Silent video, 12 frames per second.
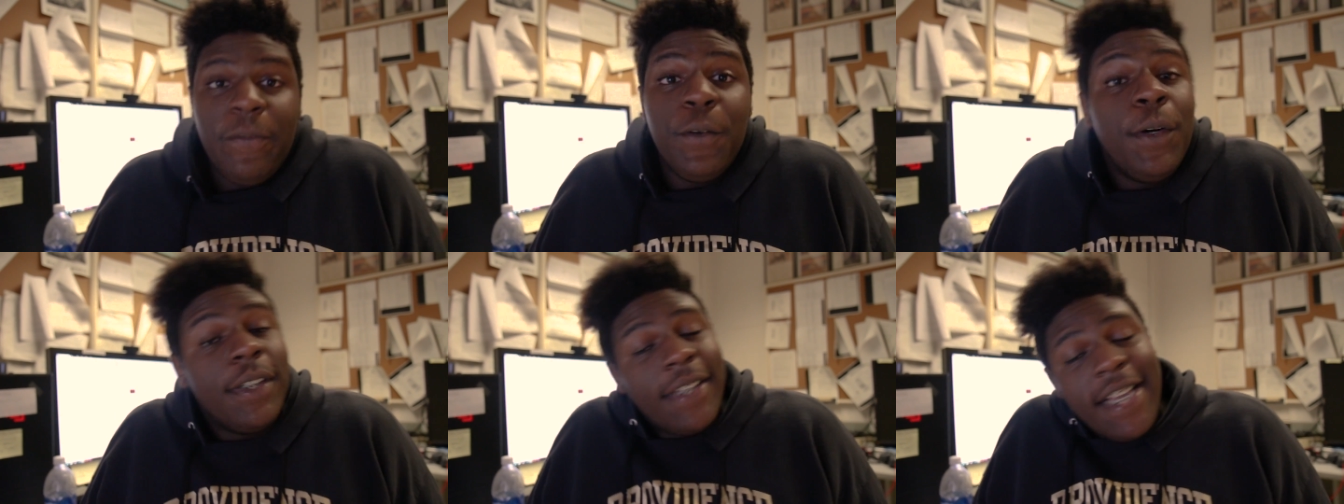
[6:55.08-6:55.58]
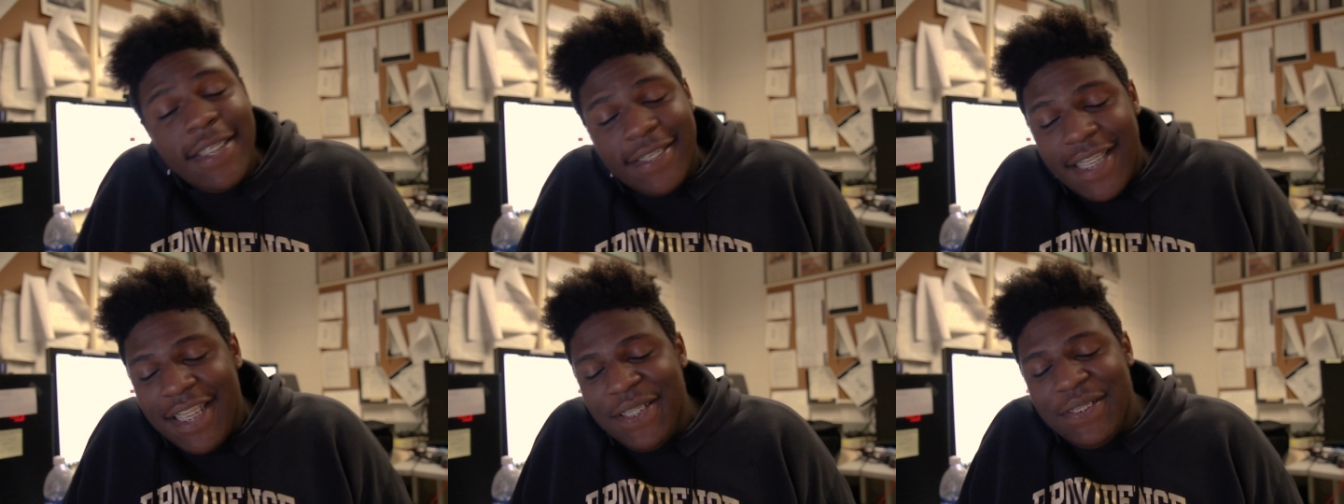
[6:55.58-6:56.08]
Well, guys,
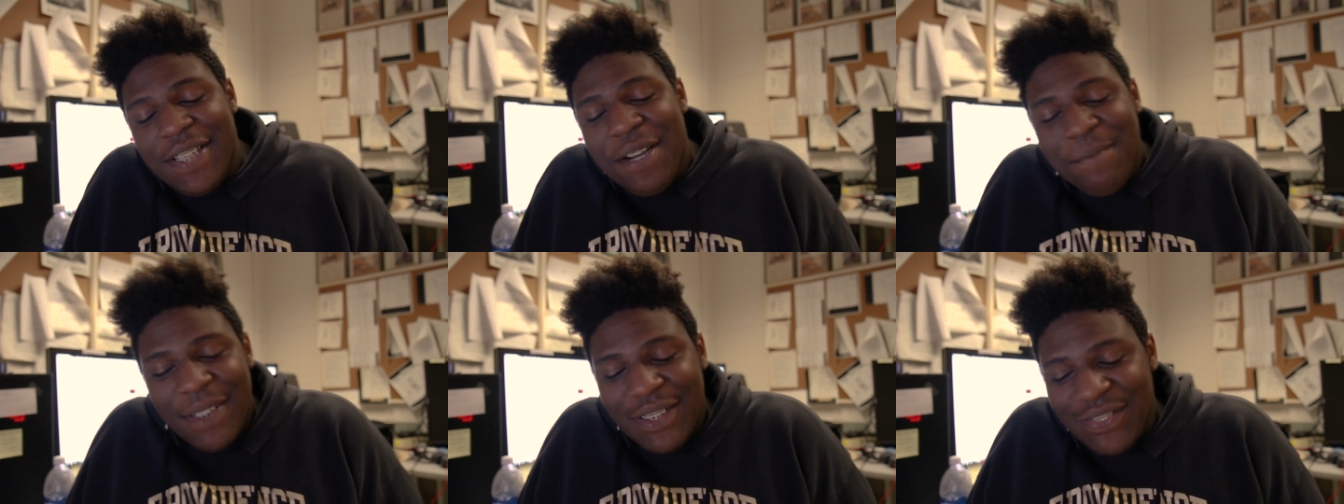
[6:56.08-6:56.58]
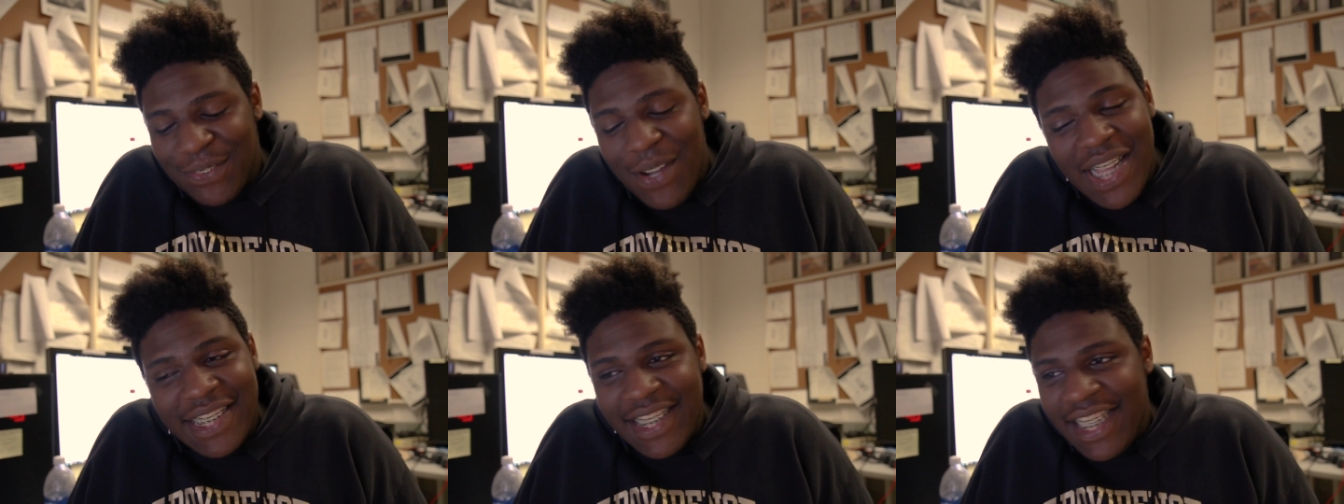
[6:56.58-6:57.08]
thank you so much for
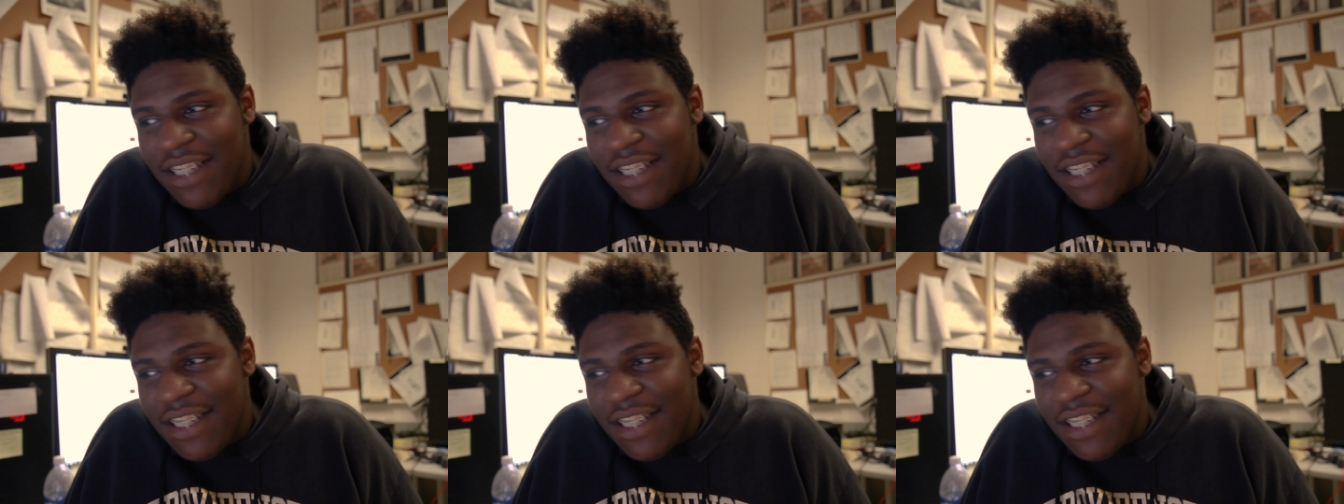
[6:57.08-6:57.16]
watching.